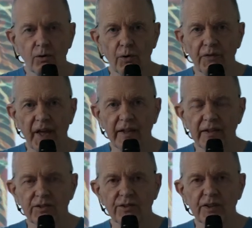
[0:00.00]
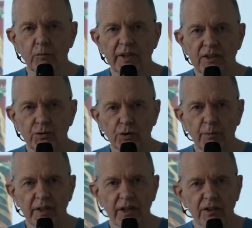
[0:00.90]
And that is the reason why this caught
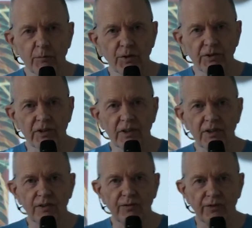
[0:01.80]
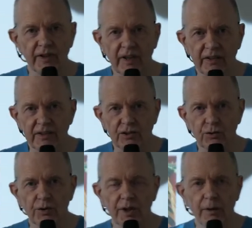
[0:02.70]
my attention, because it is a fantastic
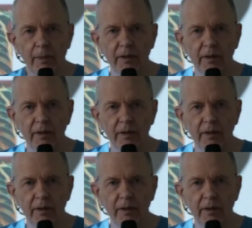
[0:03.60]
story.